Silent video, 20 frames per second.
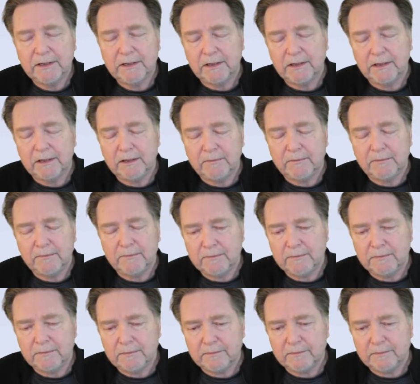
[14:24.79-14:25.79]

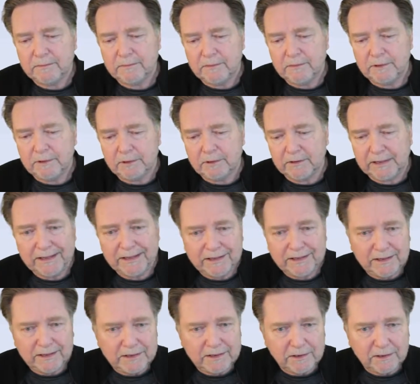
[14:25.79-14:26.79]
You know,
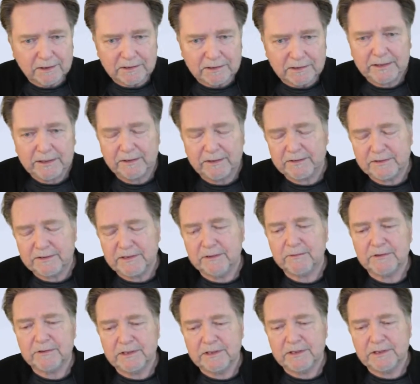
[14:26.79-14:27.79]
Kennedy talked about the
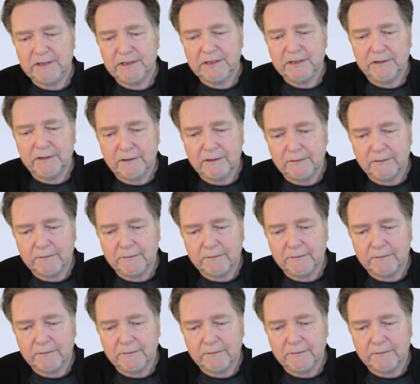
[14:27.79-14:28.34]
secrecy,